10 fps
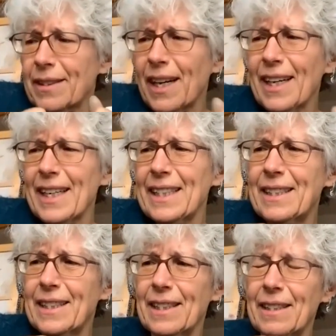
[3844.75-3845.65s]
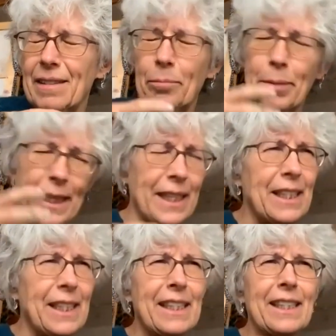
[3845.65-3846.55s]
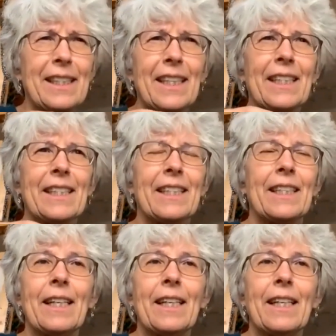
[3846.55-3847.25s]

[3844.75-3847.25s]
tight, but I needed this.